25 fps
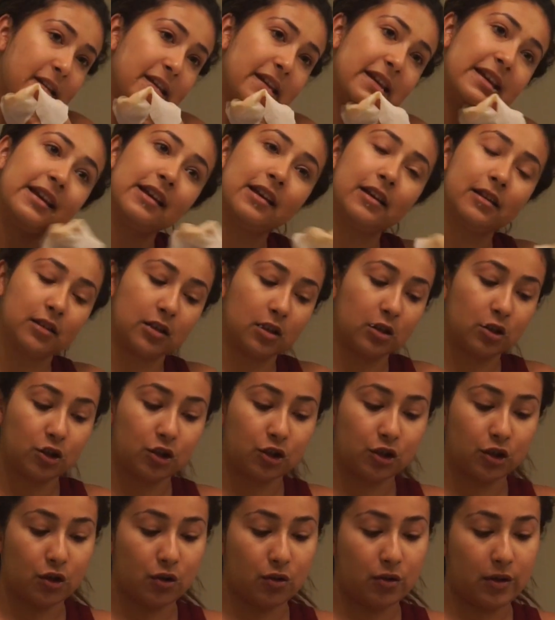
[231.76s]
is
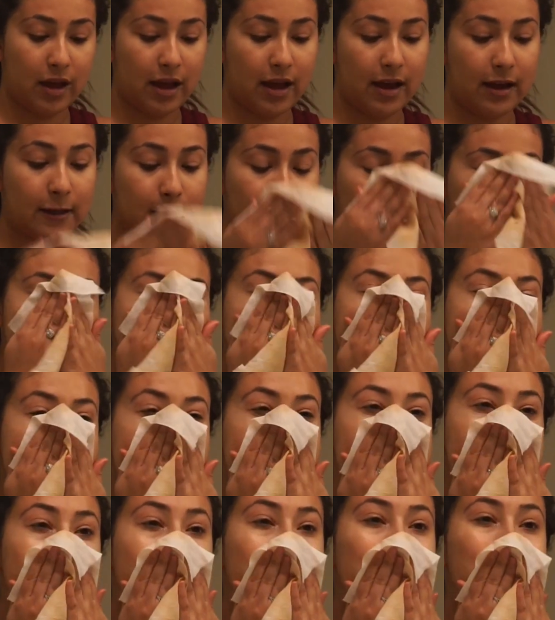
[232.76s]
so that
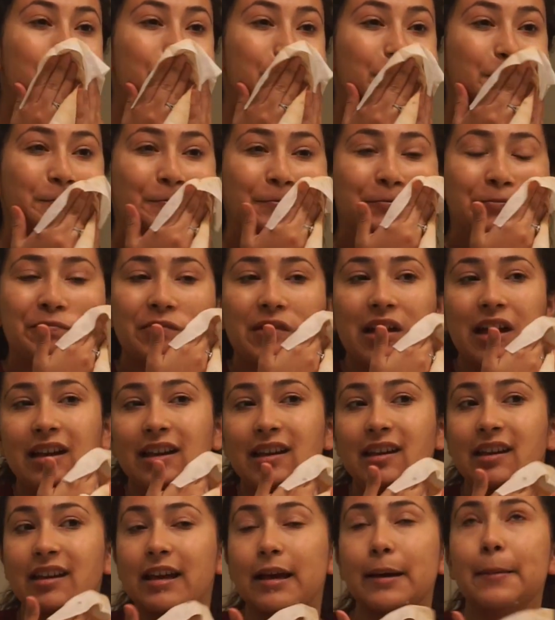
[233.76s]
I
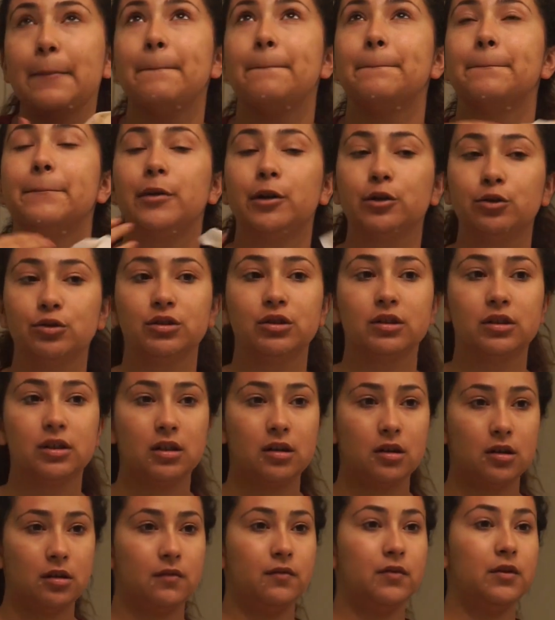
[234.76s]
can get most
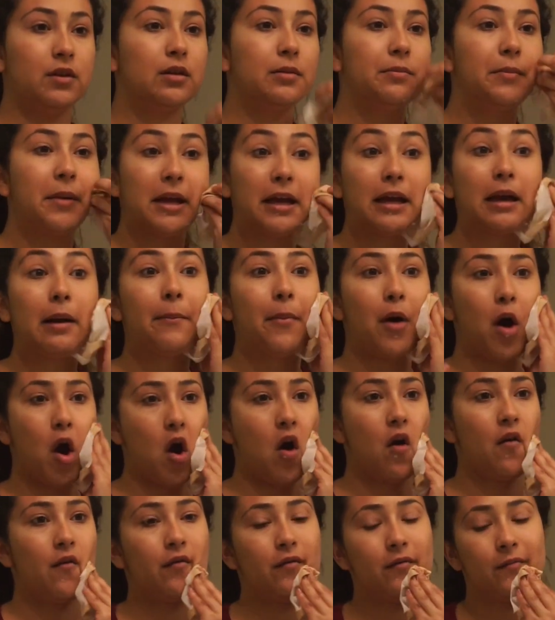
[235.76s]
of the makeup
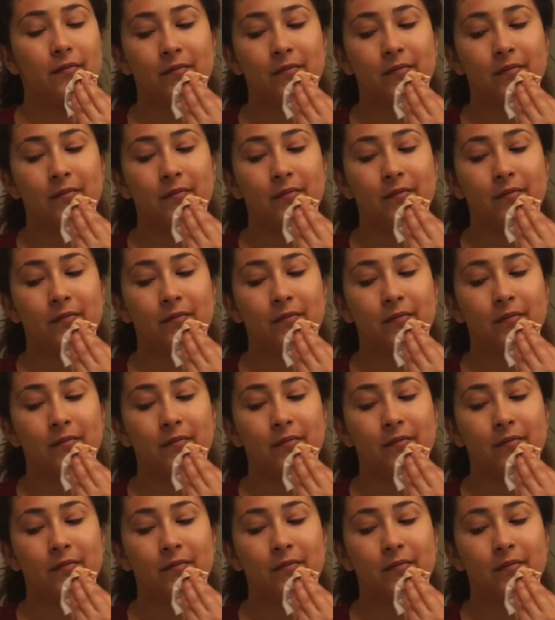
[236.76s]
off.